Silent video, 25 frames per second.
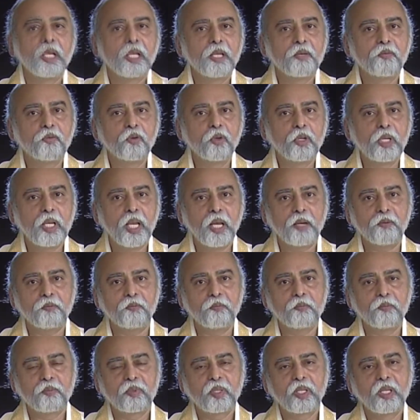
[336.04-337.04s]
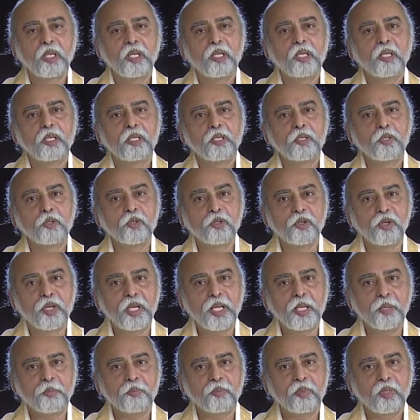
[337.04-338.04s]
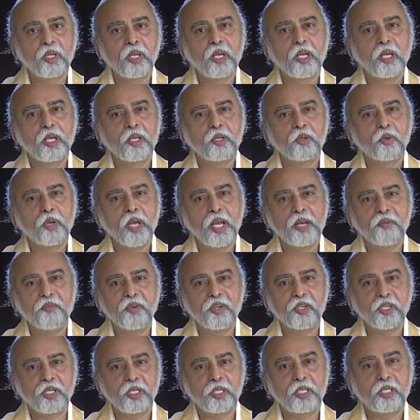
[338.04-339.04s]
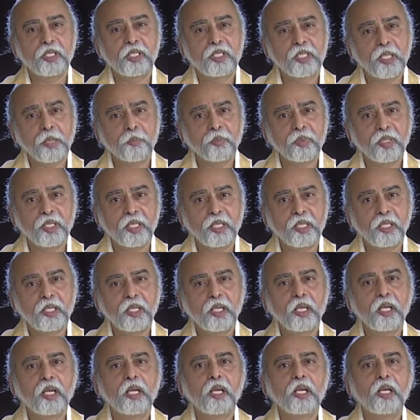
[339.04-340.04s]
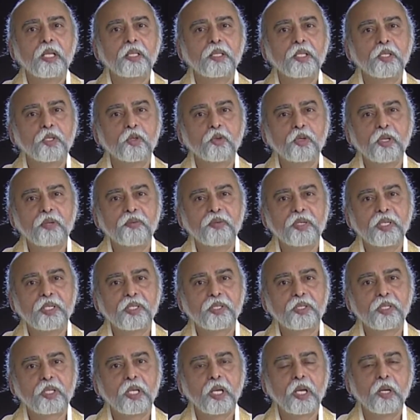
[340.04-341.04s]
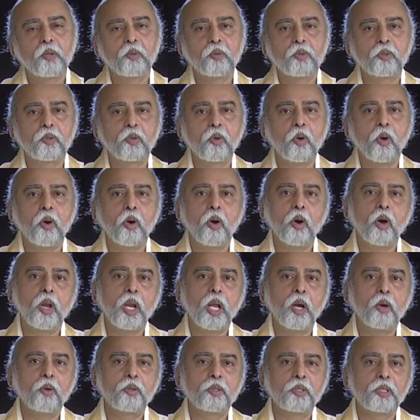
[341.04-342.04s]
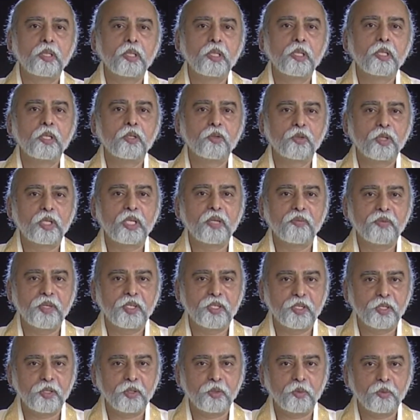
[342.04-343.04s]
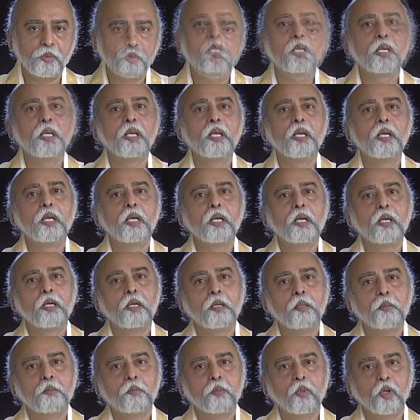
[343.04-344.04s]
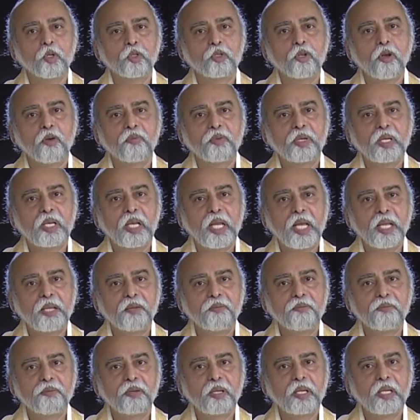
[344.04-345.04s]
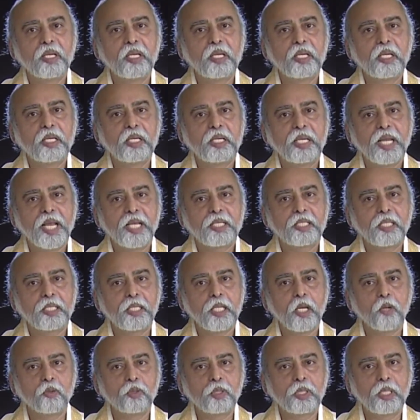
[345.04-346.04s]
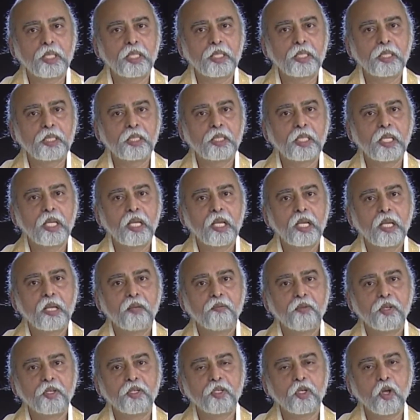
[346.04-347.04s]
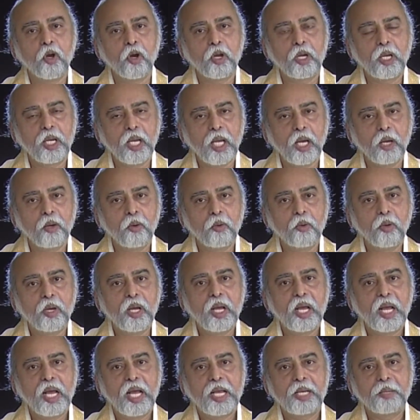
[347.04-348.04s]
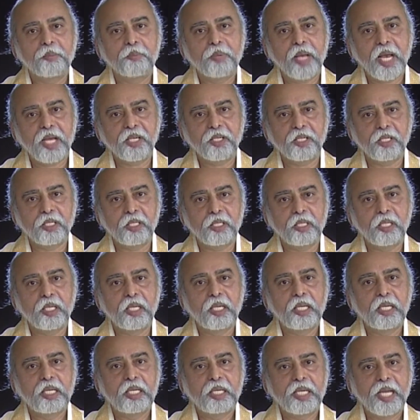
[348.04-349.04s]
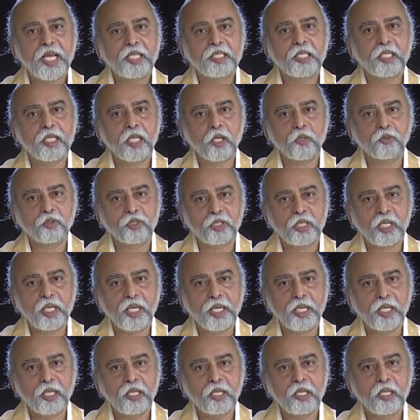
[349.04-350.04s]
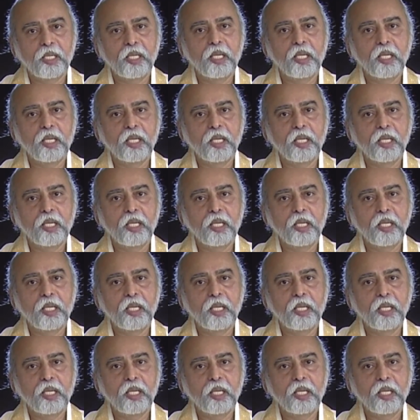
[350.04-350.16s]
If you love, you dream, you envision something, the universe would go all out to give it to you. Most often life takes a downturn when your love and passion takes a downslide.